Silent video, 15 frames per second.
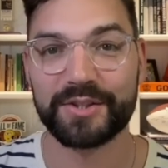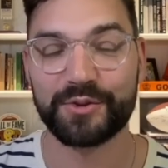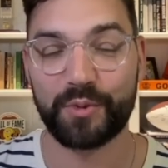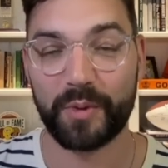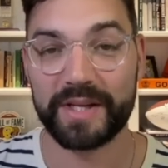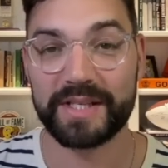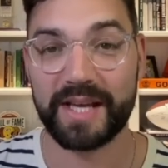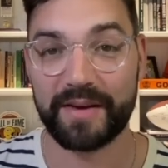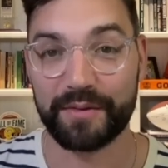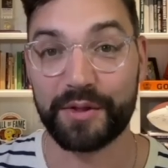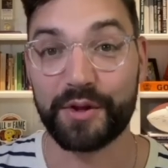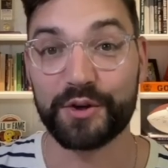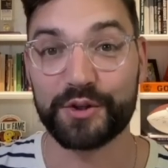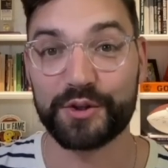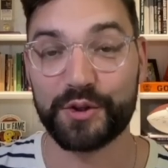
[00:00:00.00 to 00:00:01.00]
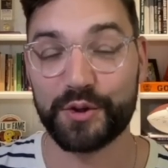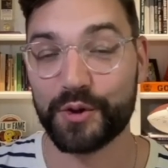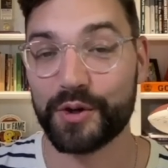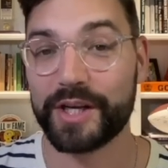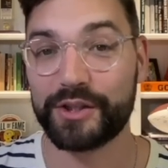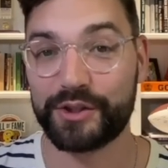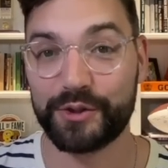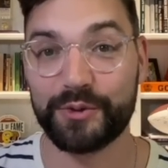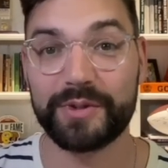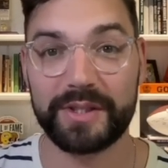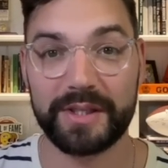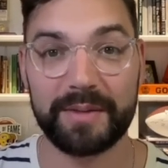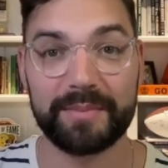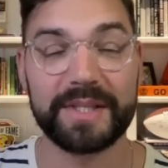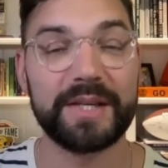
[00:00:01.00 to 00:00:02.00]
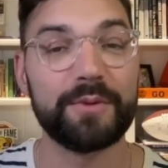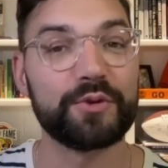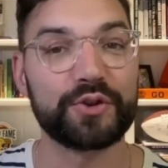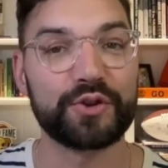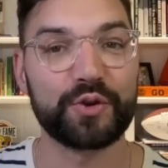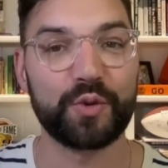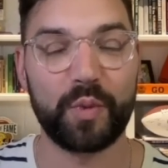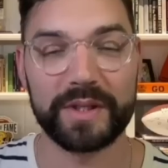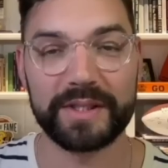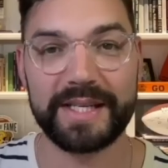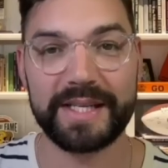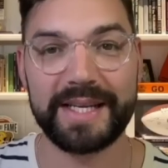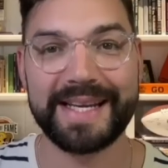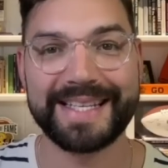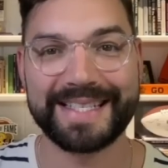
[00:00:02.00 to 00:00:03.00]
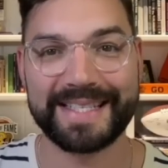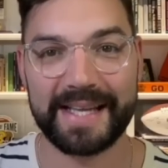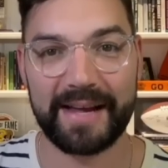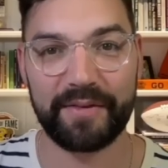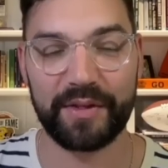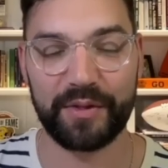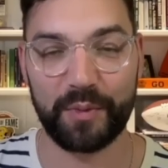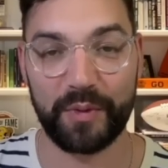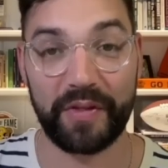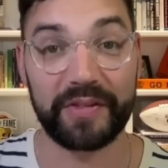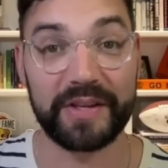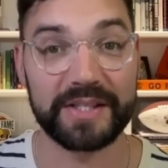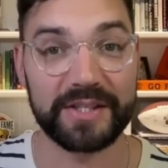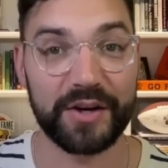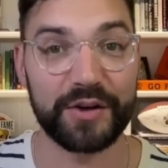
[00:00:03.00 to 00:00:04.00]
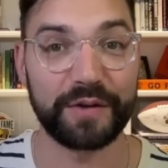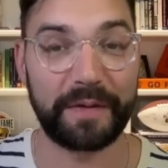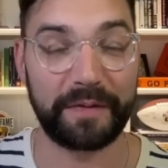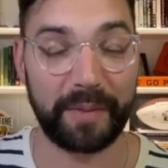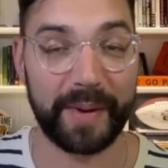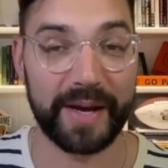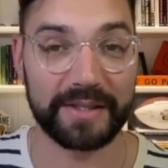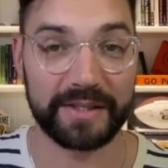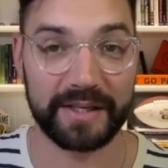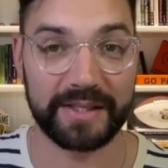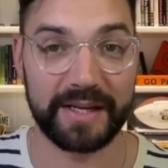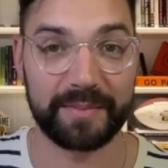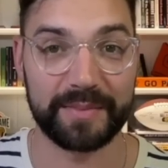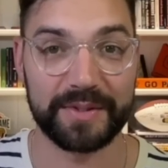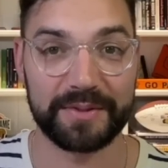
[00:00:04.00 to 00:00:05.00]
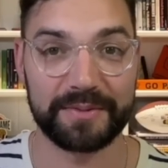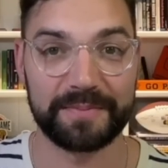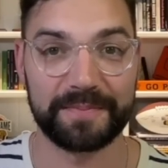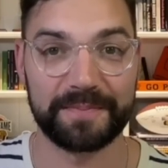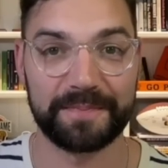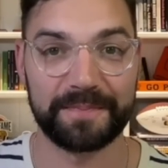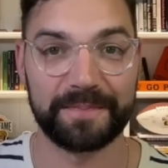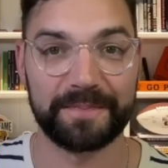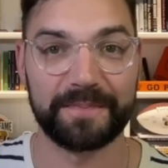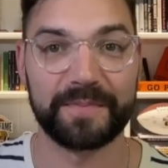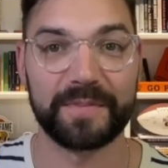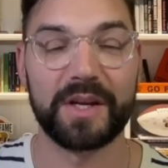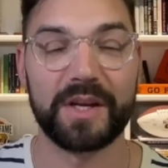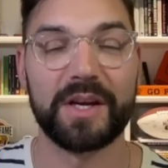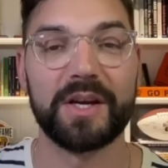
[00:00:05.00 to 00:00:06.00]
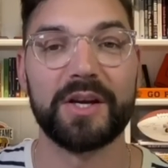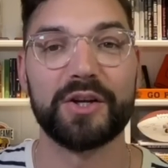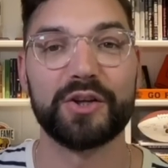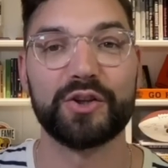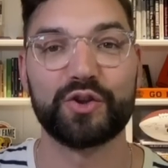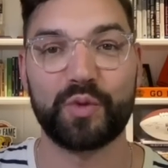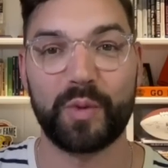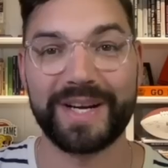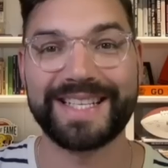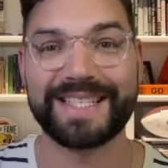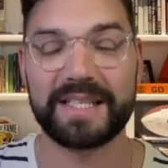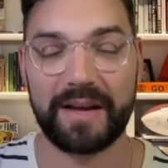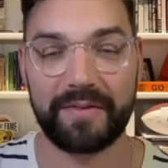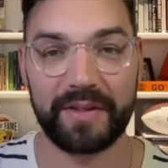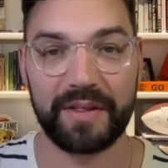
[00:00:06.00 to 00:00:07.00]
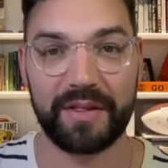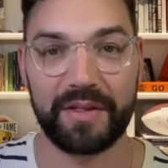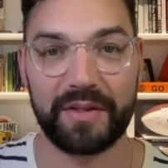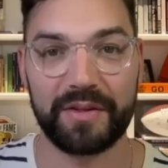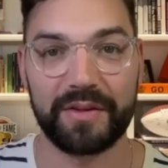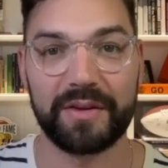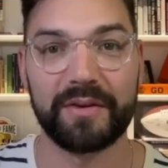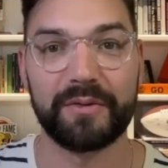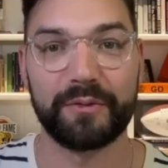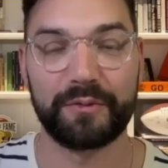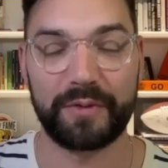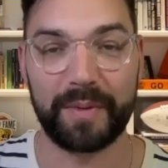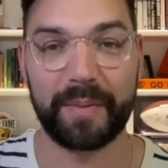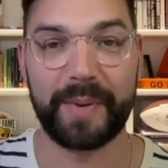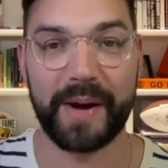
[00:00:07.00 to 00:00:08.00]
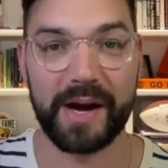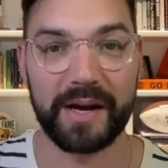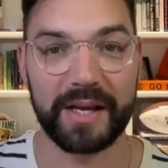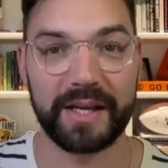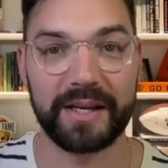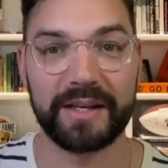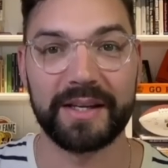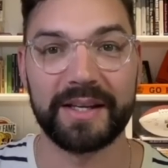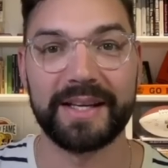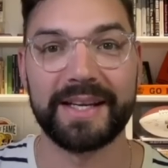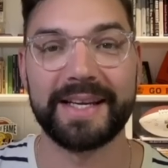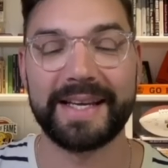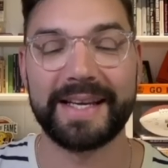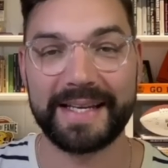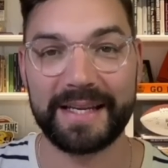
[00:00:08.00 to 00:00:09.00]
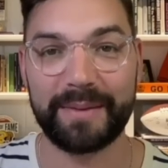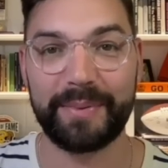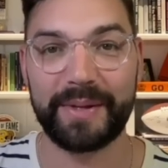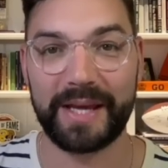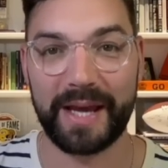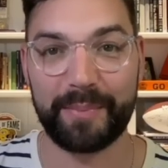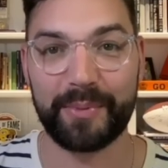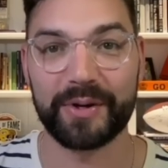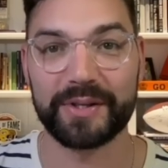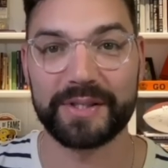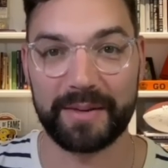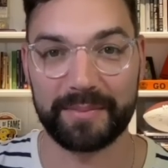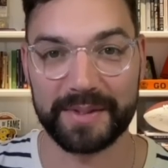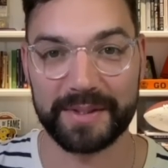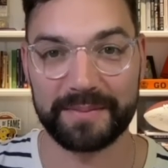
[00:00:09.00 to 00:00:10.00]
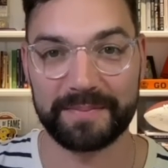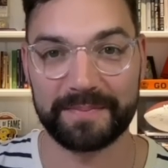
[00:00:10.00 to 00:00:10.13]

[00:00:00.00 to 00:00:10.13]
There's 32 teams. He was 27th with at least 150 passing attempts. 27th from the pocket in EPA per attempt.